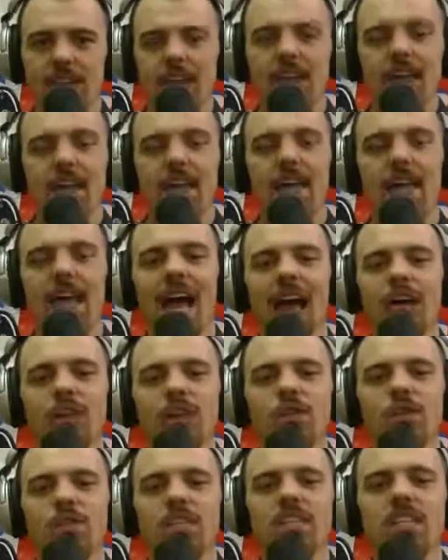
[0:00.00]
they allow
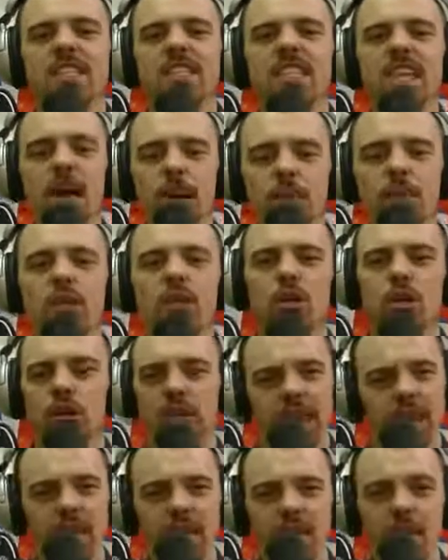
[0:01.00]
you to double
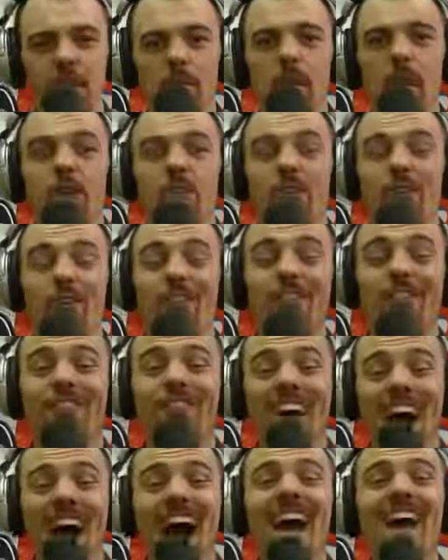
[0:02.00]
your income for
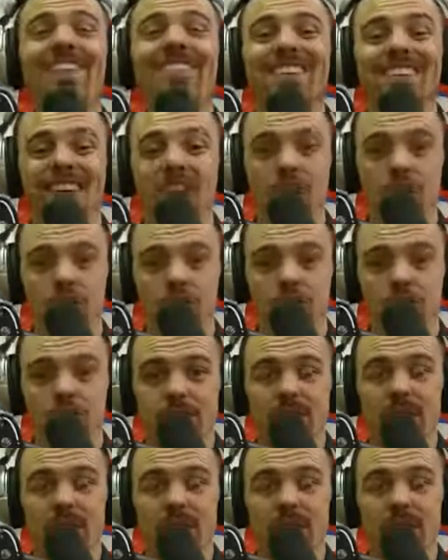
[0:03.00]
5 years.